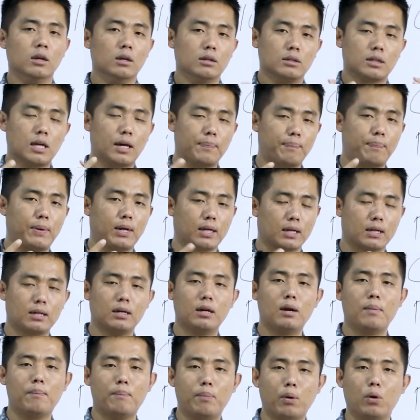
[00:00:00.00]
That
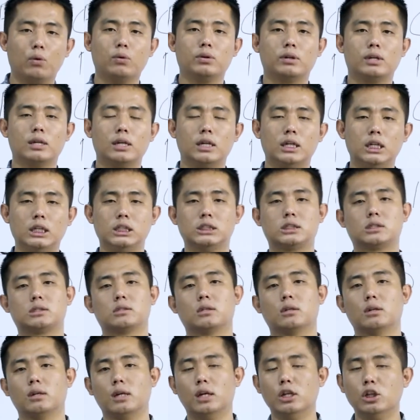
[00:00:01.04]
particular bond is
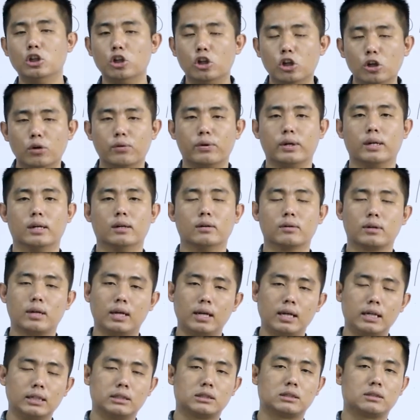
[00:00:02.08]
enduring,
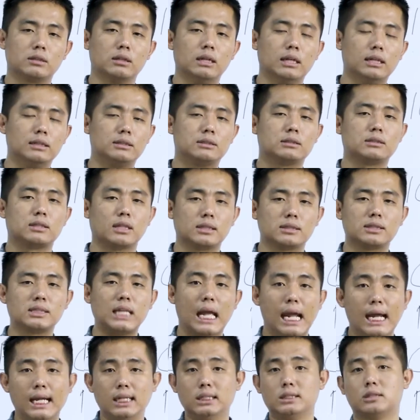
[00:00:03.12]
okay? It
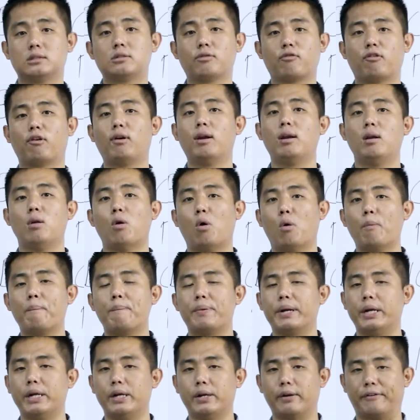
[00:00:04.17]
sustains for a long
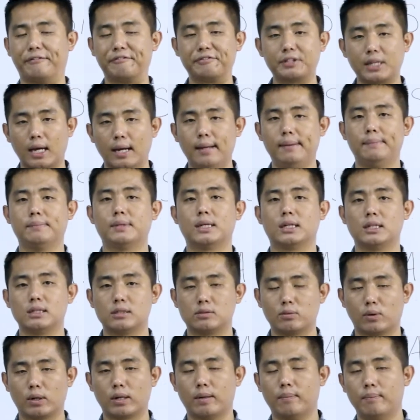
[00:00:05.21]
period of time. That is
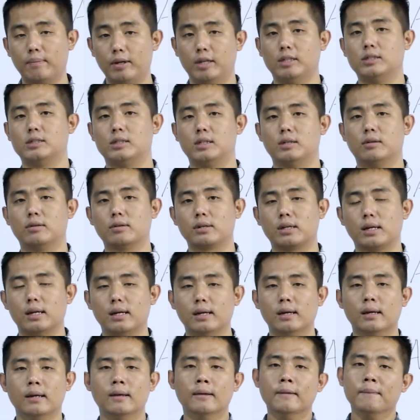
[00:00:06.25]
what it means here,
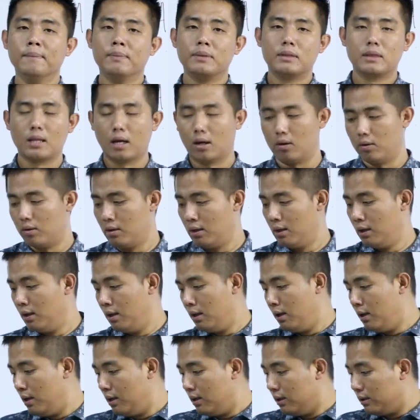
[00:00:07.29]
okay? Now,
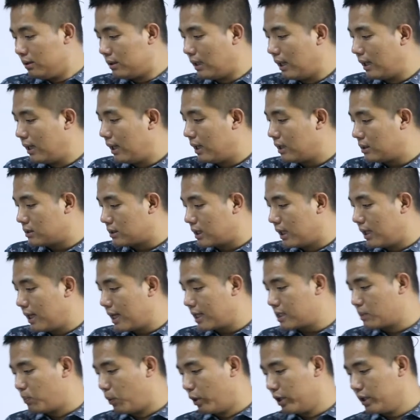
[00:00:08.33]
the
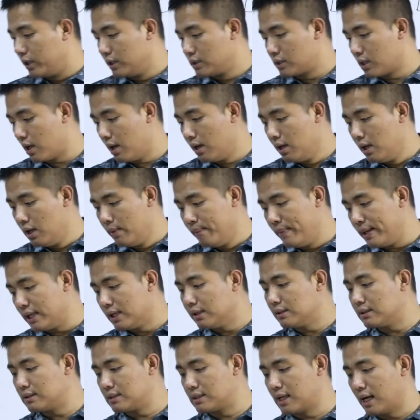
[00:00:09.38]
next point is
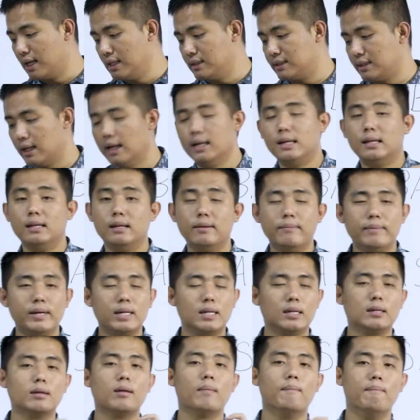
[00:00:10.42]
limited size and
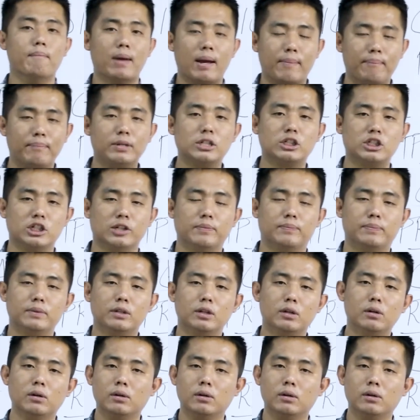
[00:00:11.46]
limited membership.